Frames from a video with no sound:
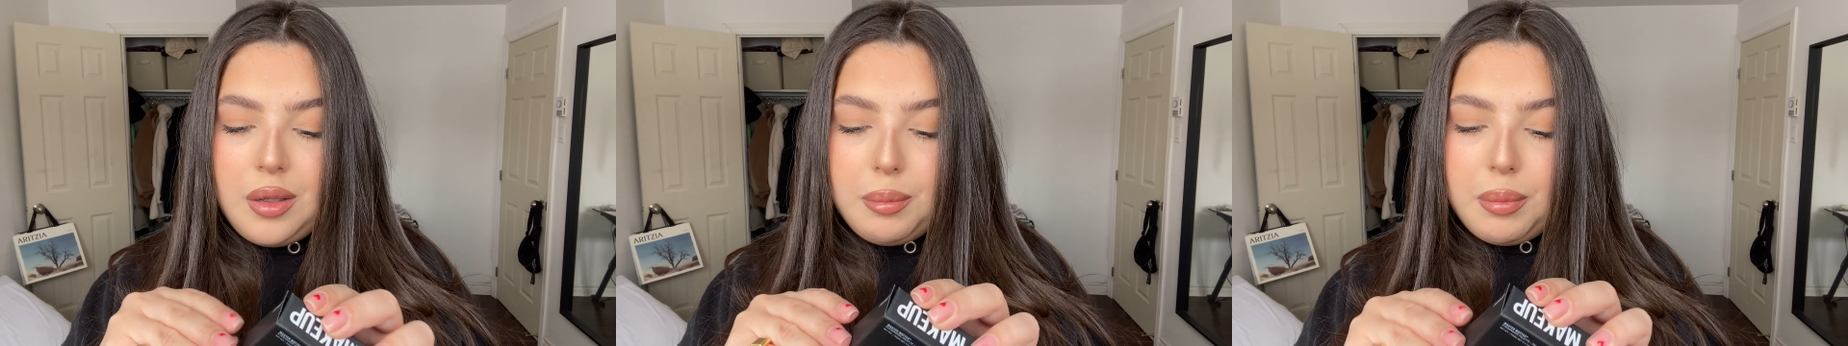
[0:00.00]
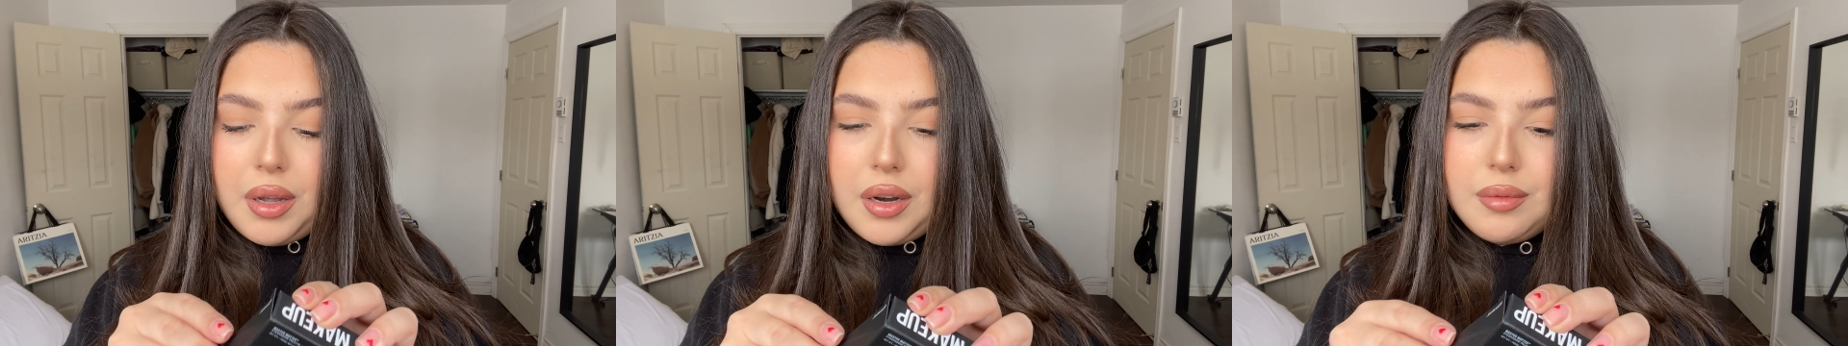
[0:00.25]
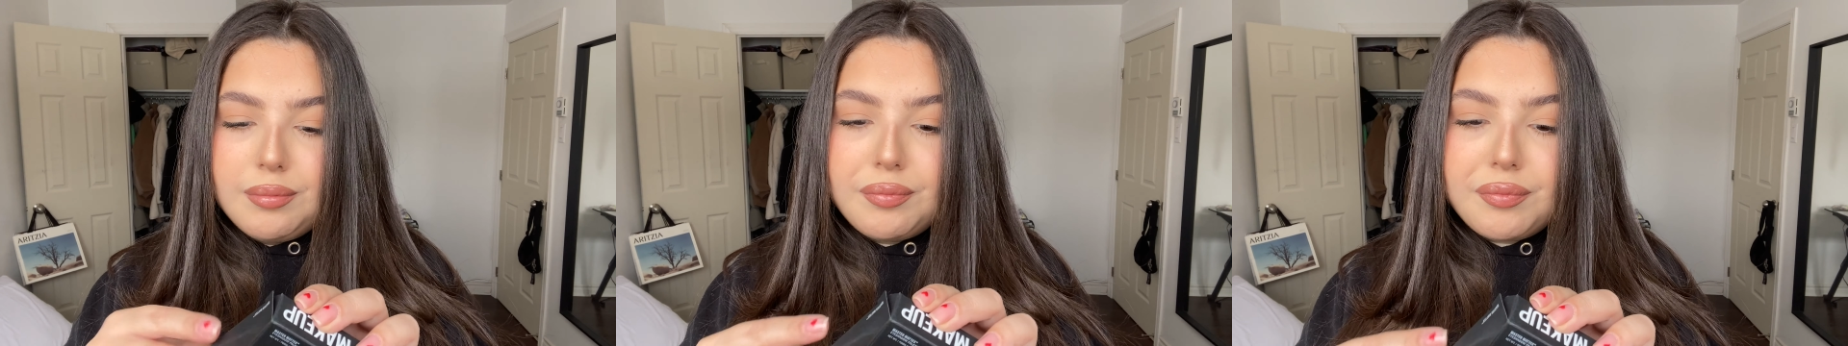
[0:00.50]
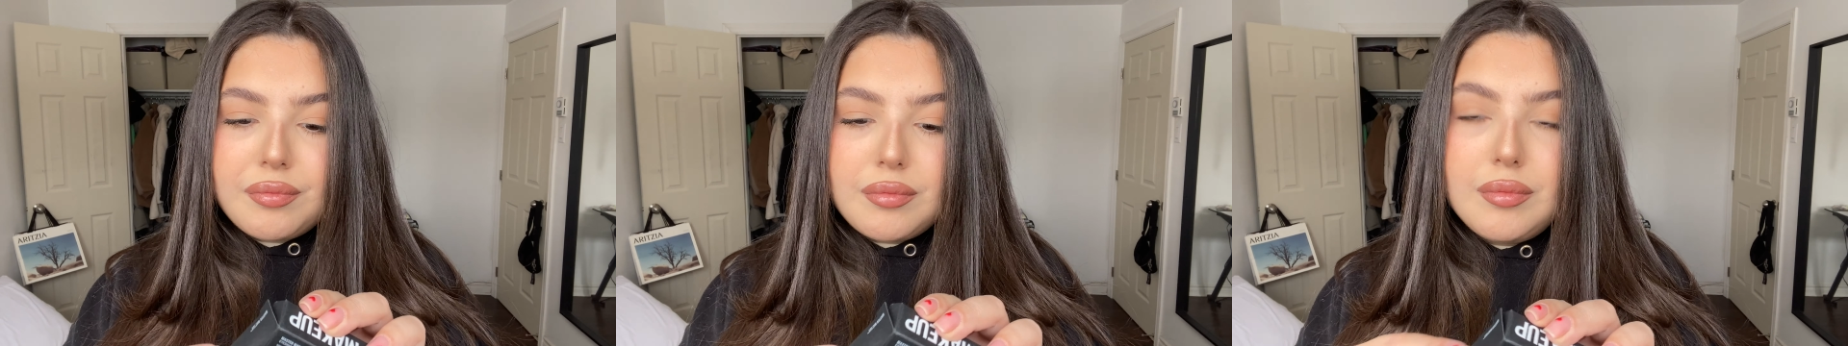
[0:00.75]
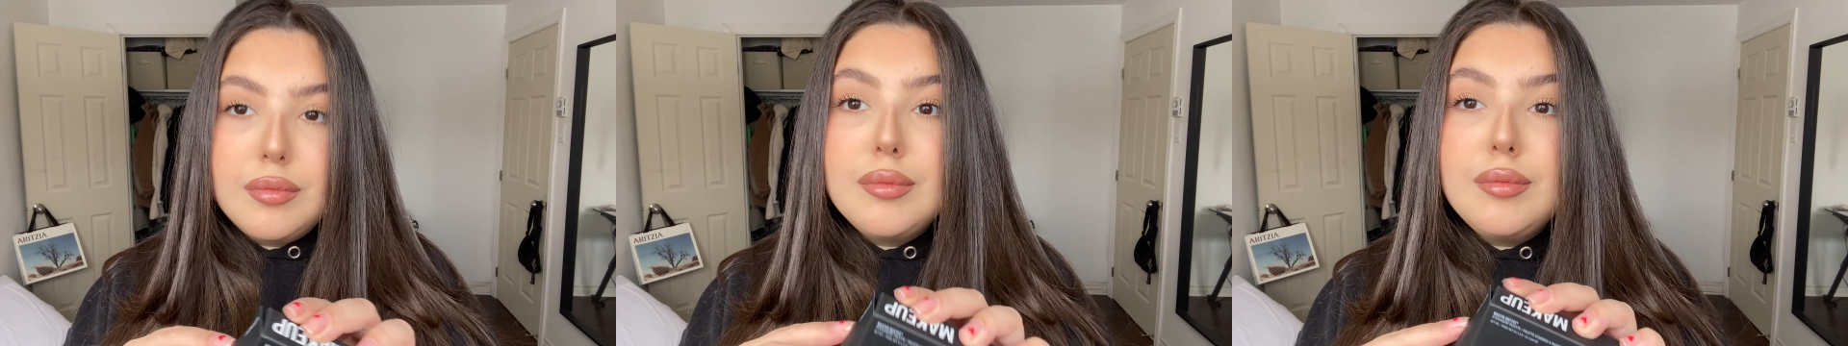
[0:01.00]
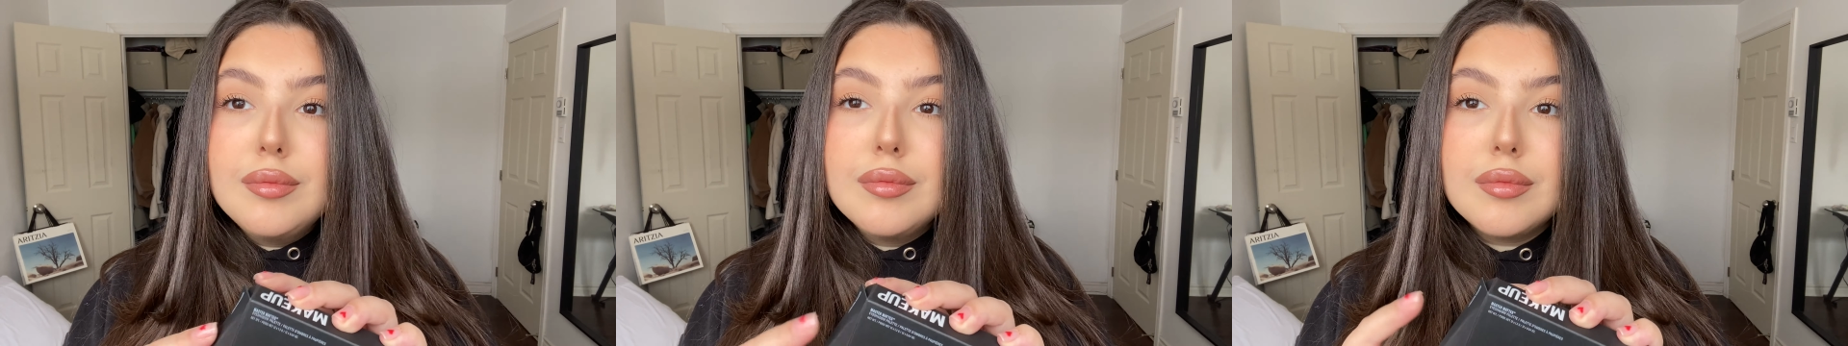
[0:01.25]
but
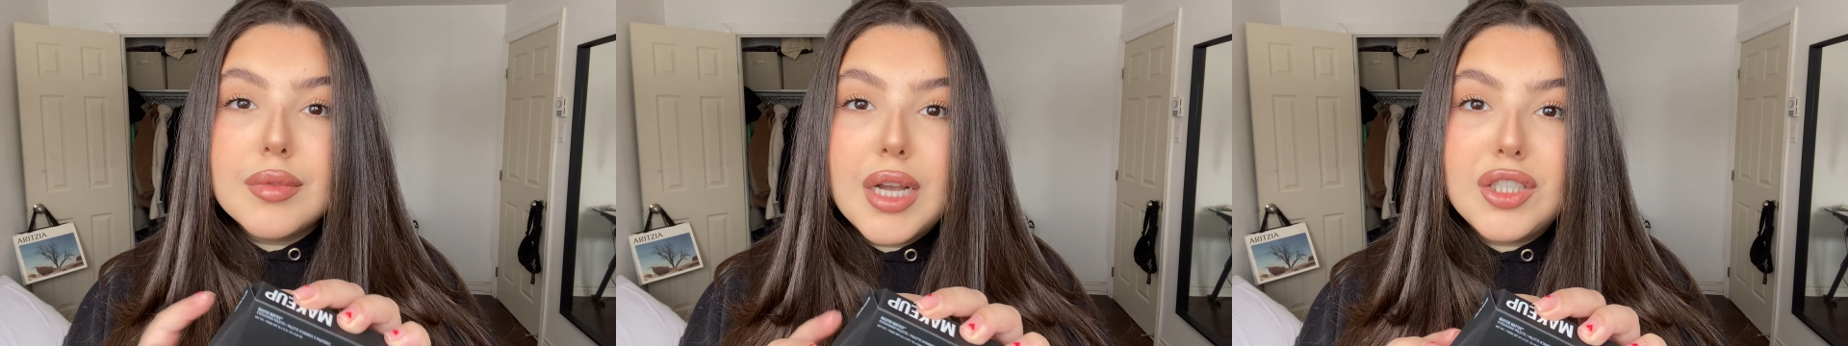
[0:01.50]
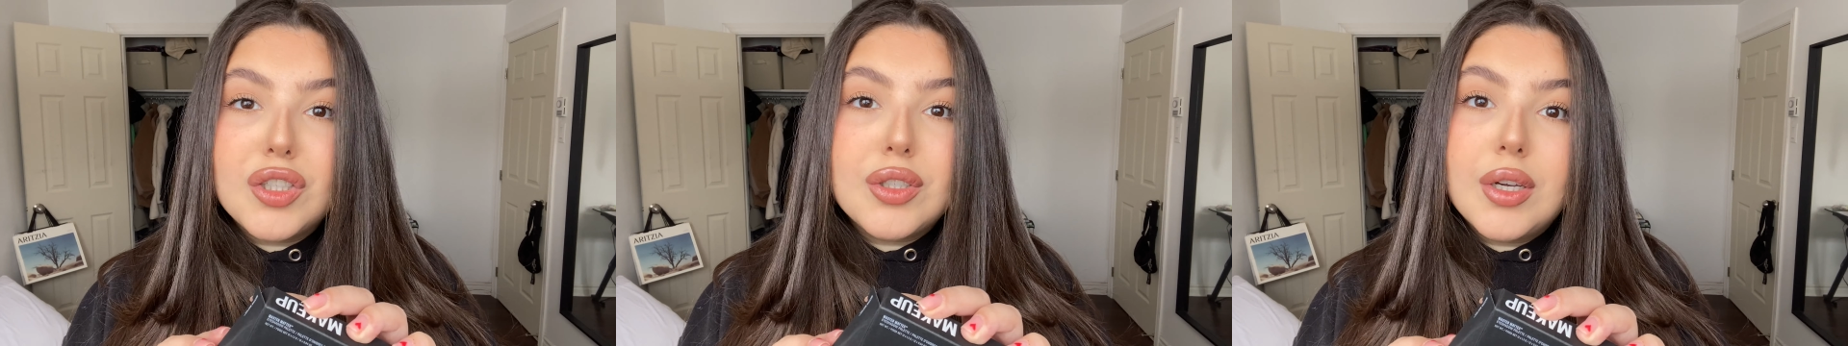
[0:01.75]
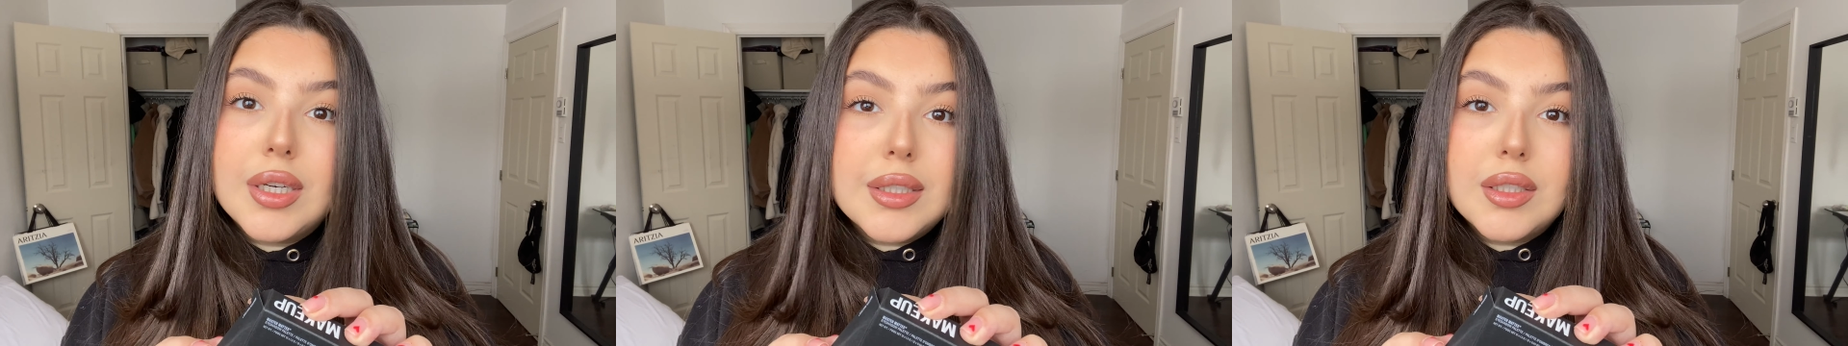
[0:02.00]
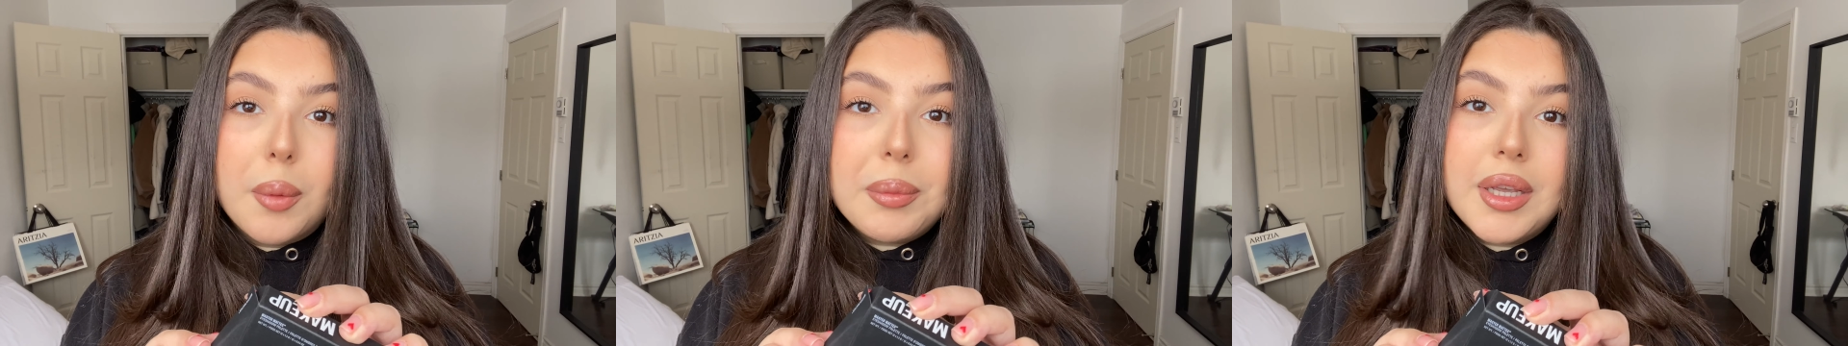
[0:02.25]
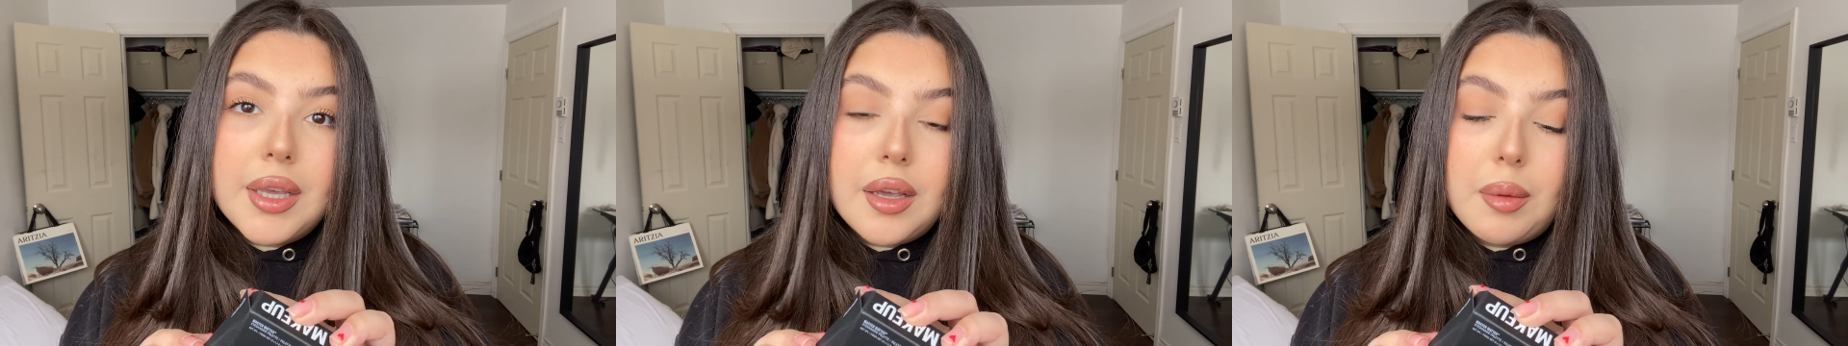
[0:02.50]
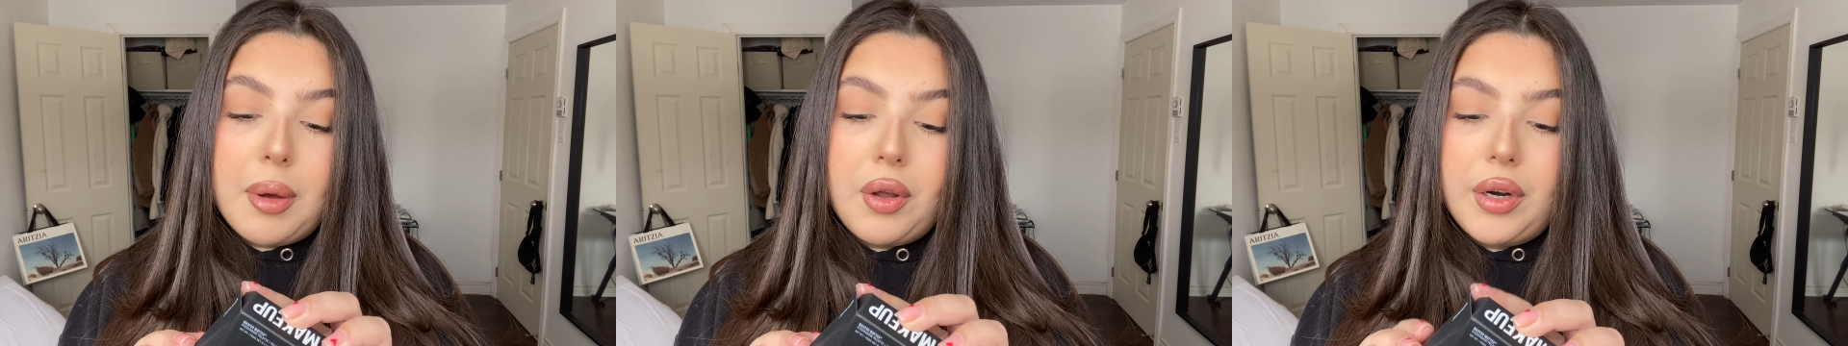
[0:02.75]
I just couldn't stop thinking
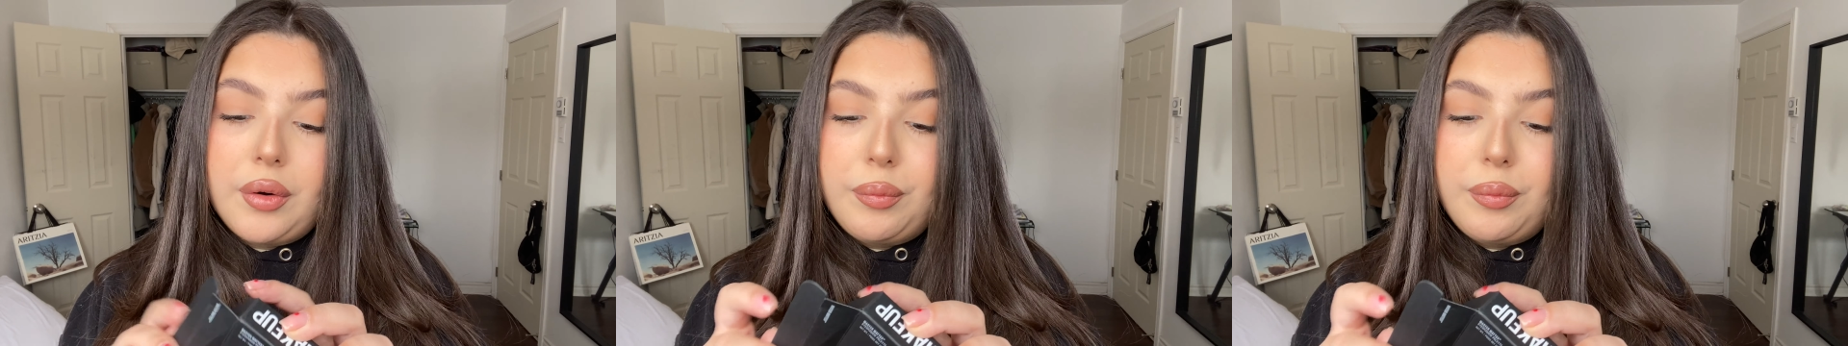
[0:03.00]
about it.